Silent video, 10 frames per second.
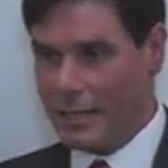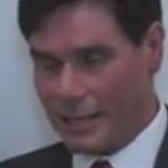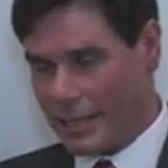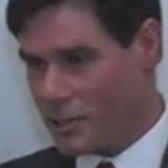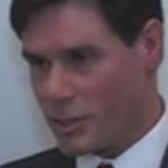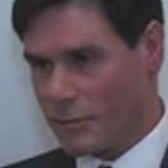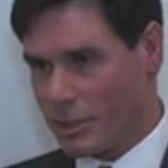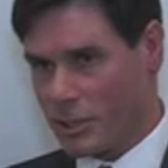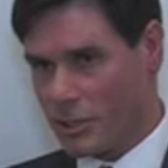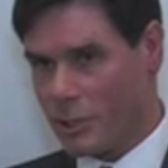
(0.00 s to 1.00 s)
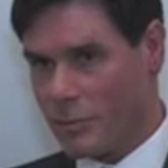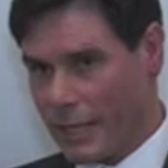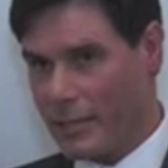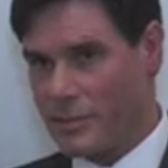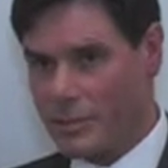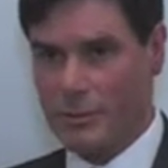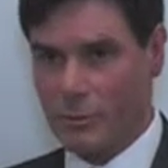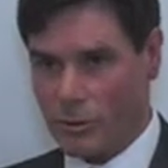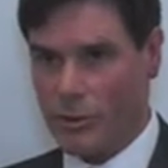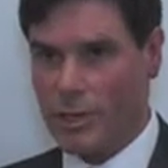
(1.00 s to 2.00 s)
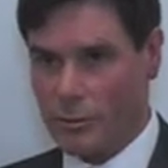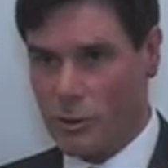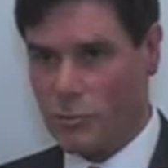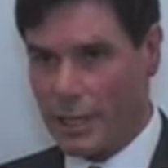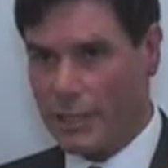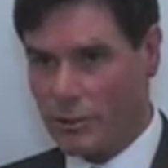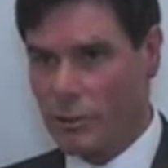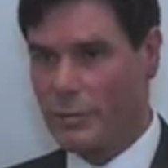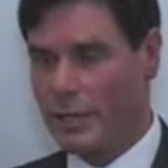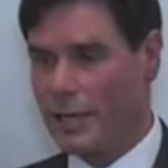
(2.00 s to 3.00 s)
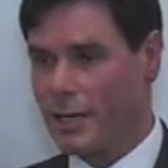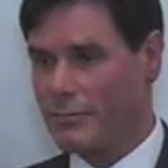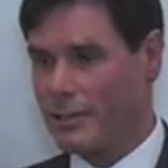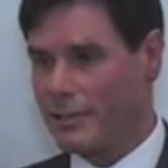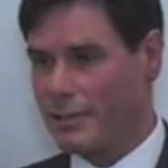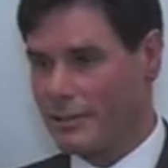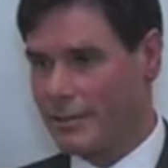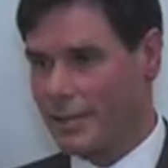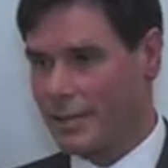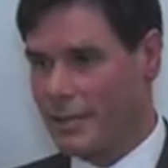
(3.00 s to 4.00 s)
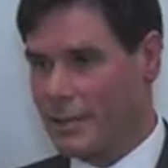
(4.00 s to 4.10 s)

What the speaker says: unless something is done about it, it will grow and spread and could be a life-threatening thing.